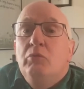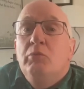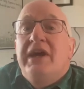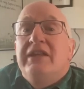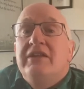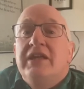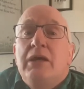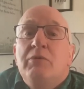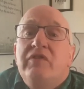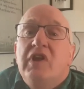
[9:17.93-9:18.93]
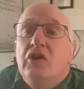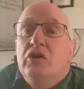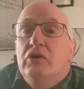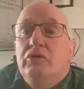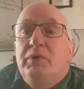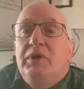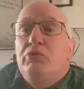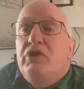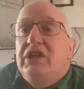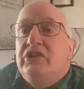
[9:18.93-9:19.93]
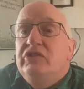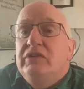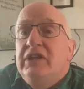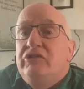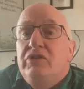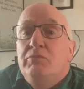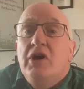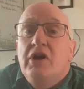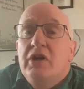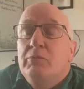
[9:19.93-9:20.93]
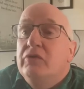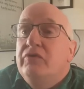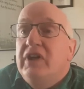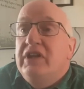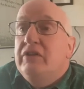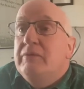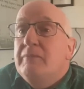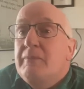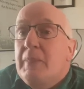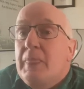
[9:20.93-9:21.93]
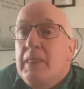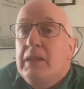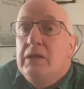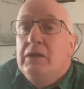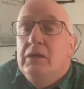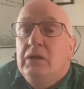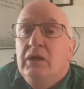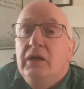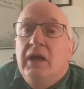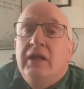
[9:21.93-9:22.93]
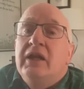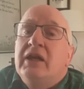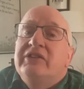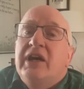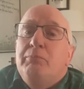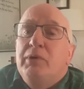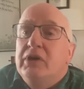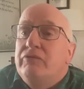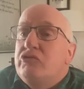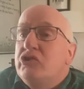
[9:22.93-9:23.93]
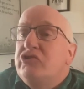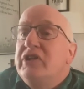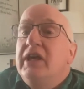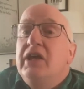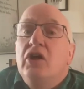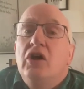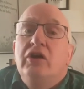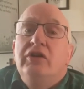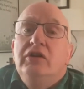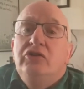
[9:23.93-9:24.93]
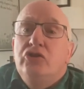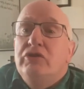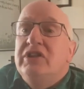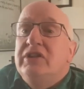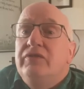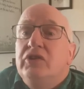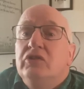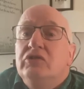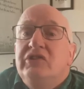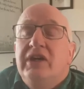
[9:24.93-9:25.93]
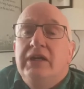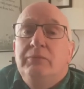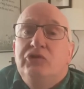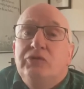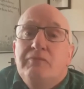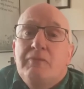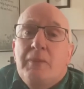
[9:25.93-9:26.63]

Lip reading: May the name of the Lord be praised. It's remarkable faith, and an example of trusting in God during difficult times.